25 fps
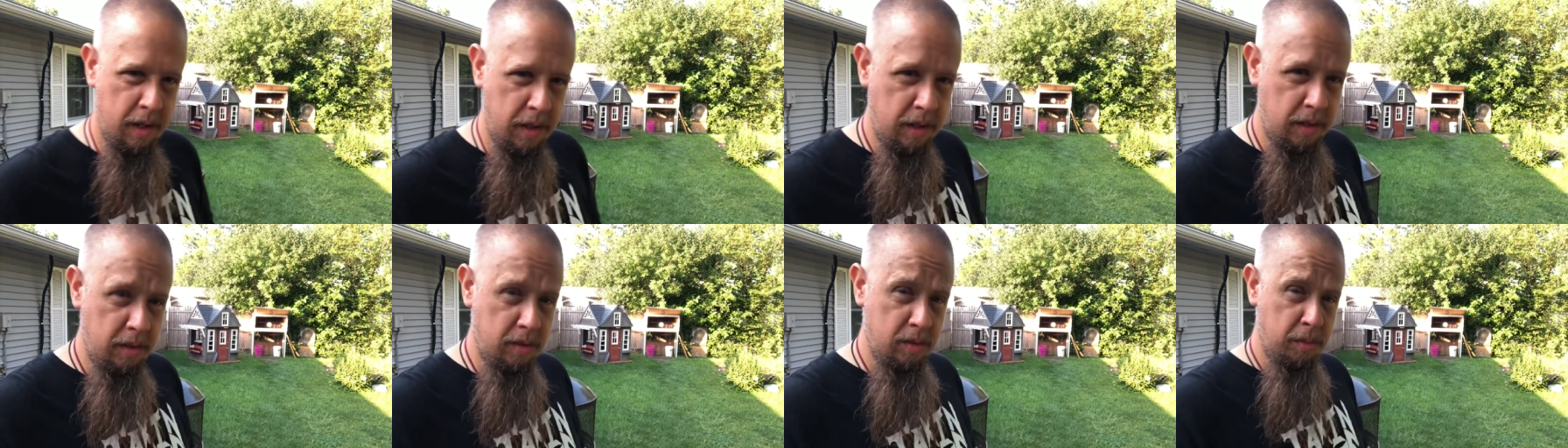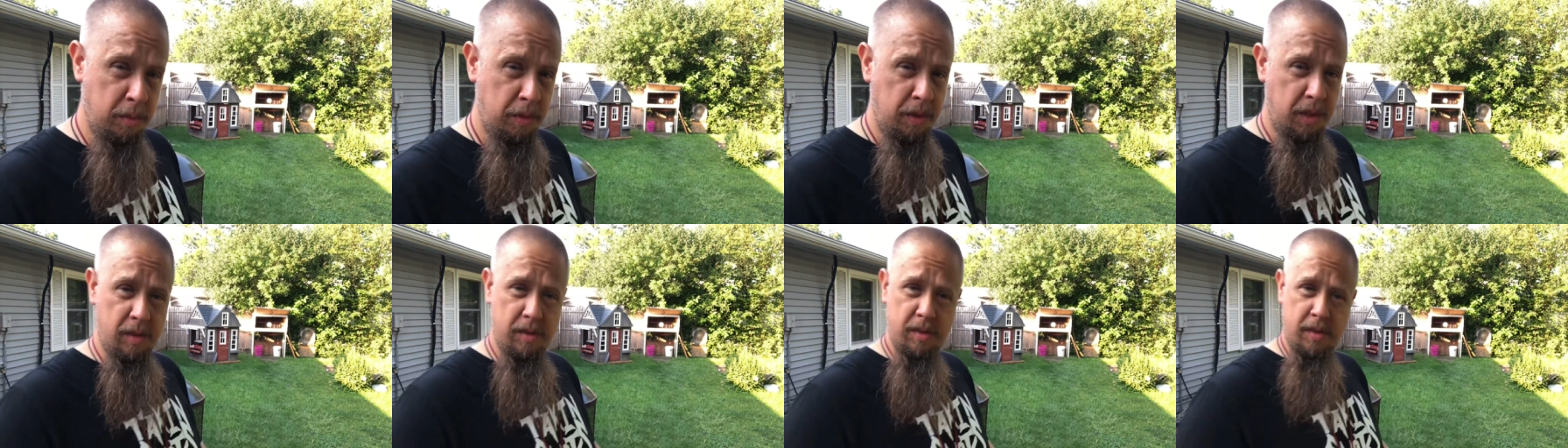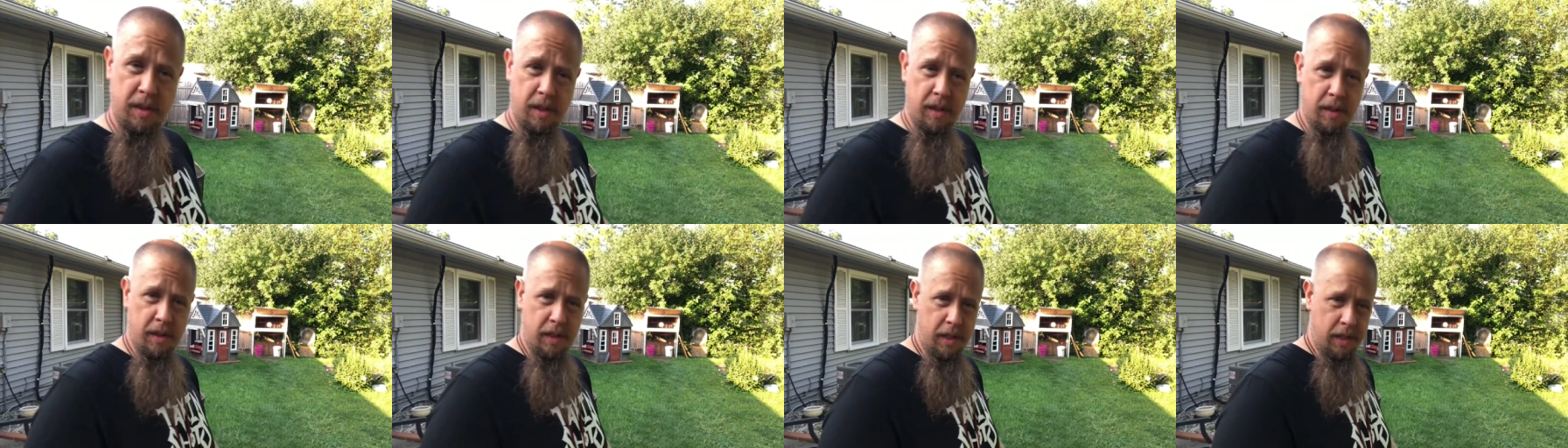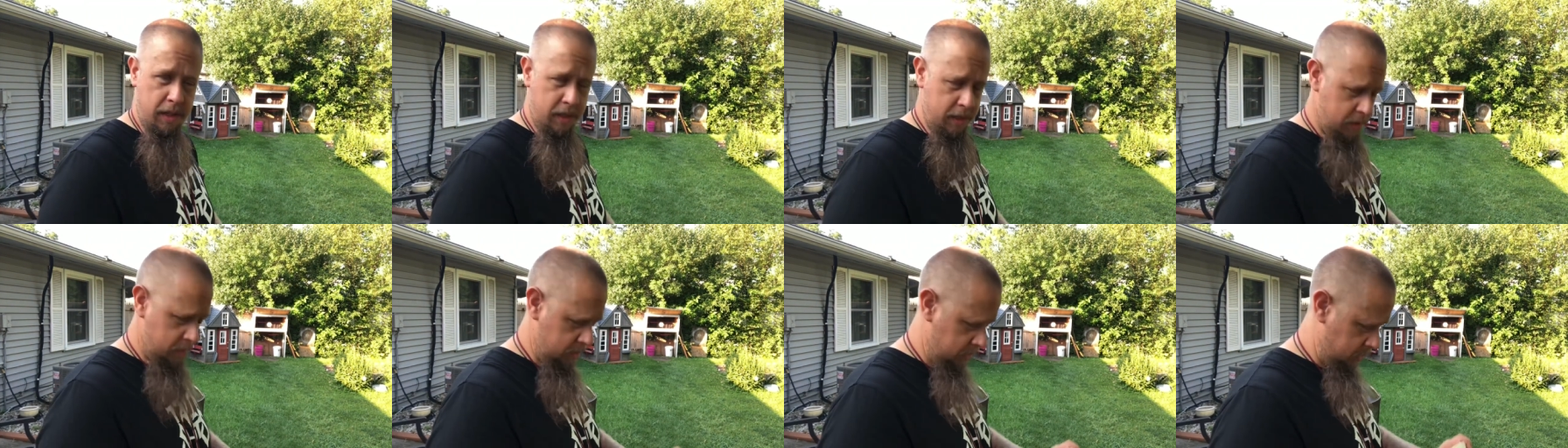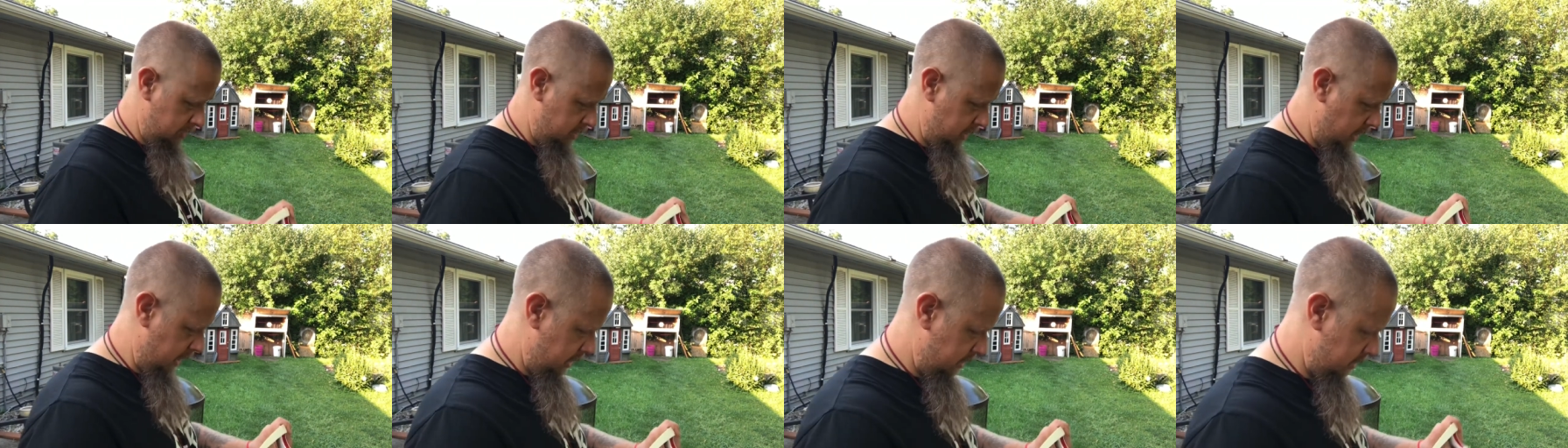This will be still the initial
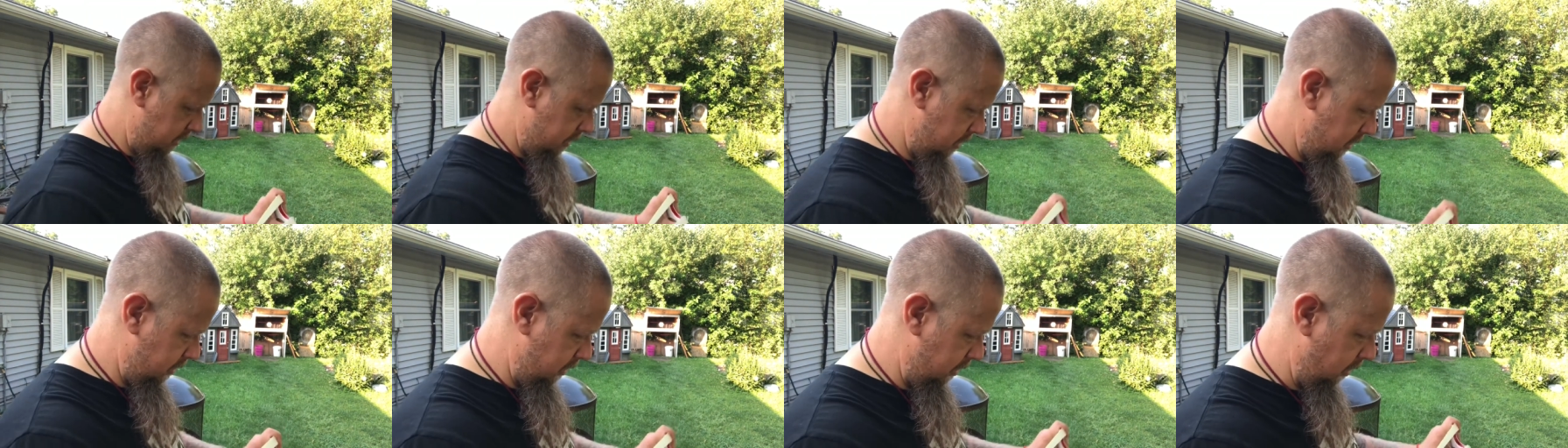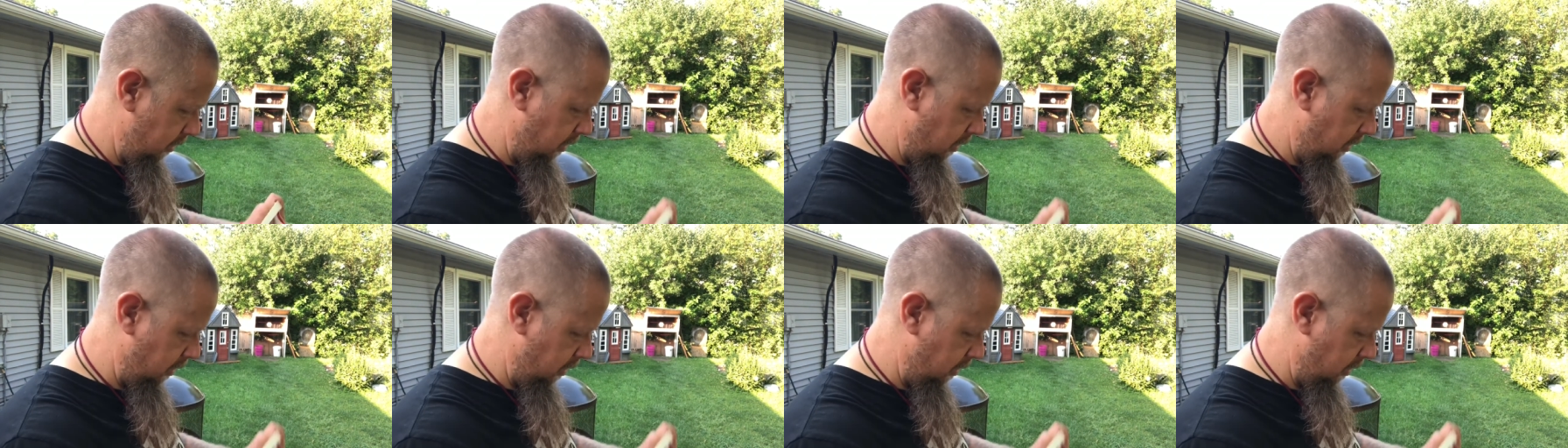shots.